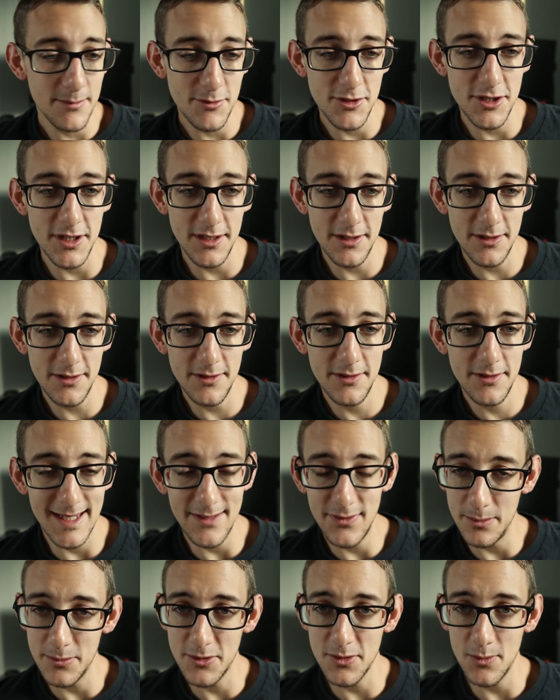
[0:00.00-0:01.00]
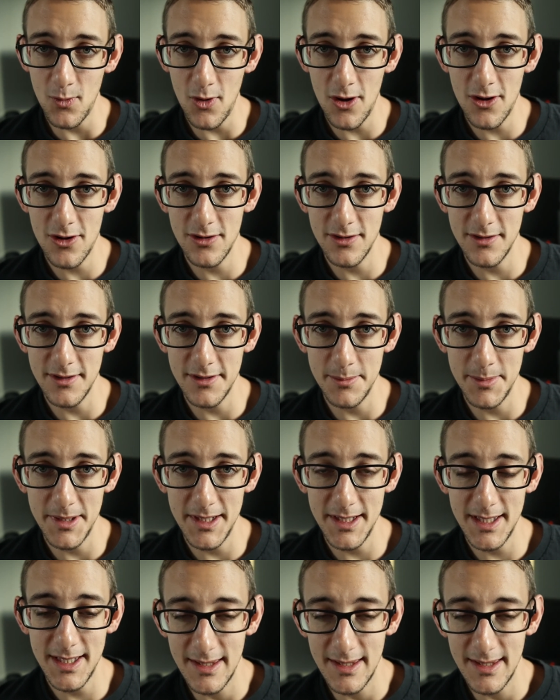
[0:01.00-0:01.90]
him chill, give him some water in a little bit,